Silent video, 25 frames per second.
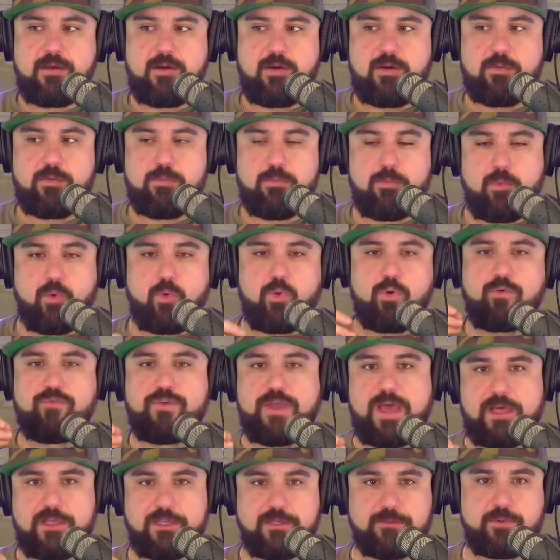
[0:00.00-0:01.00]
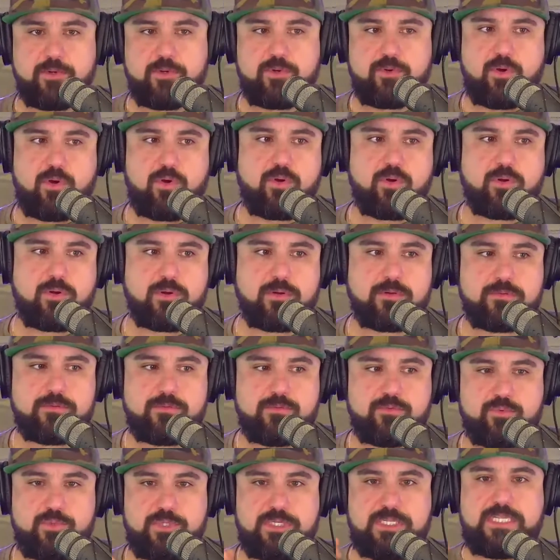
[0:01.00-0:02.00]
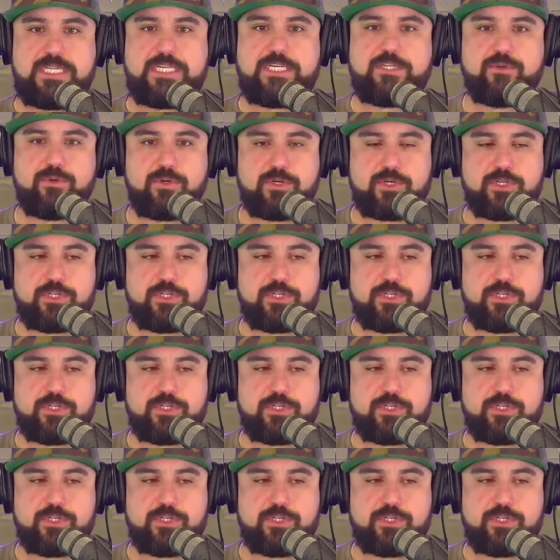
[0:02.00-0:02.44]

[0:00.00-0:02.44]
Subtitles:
are more valuable or really do